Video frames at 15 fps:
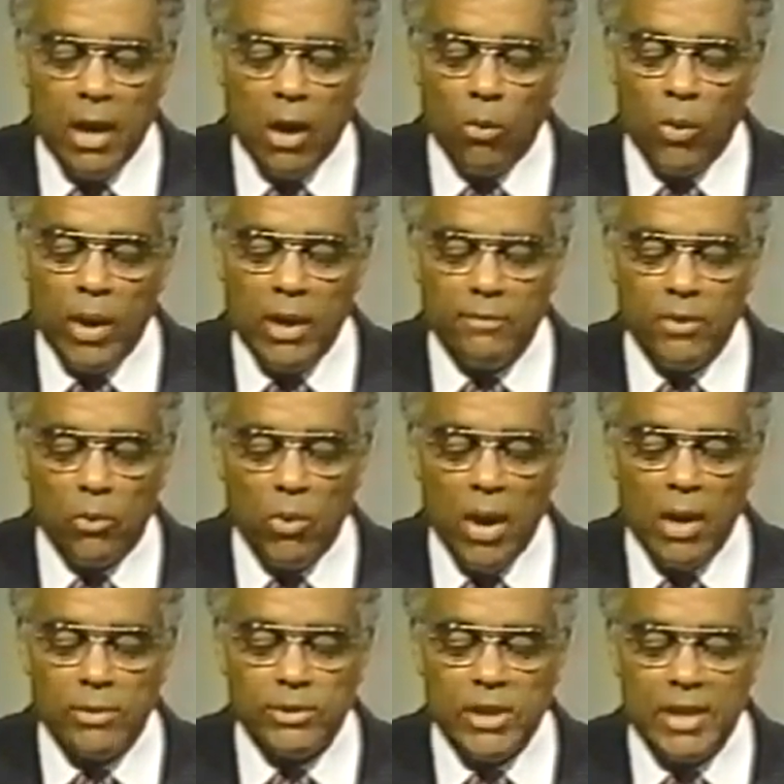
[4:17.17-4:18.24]
a way of
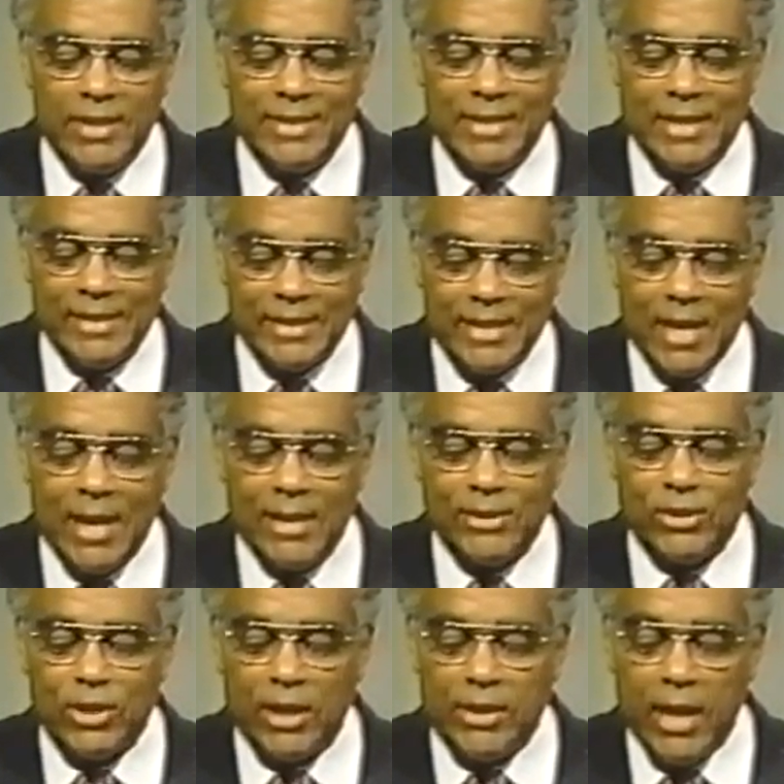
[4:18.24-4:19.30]
arousing
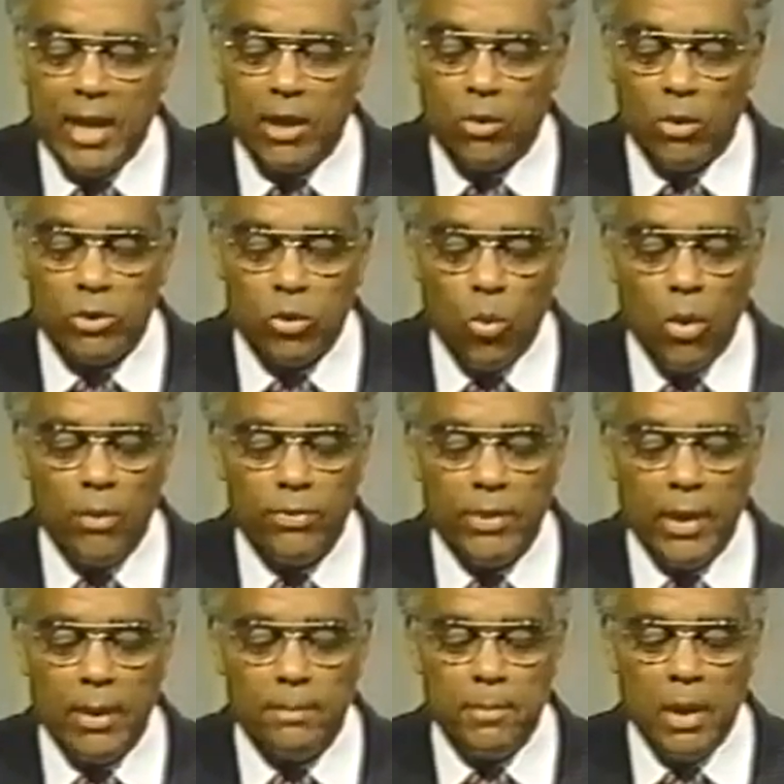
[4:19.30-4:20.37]
disgust and anger toward
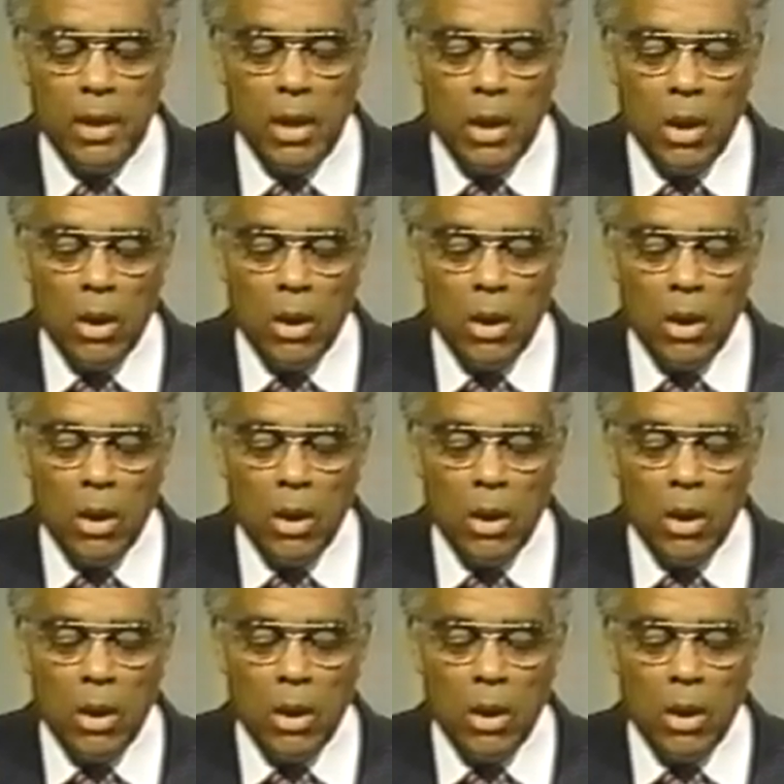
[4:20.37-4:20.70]
them,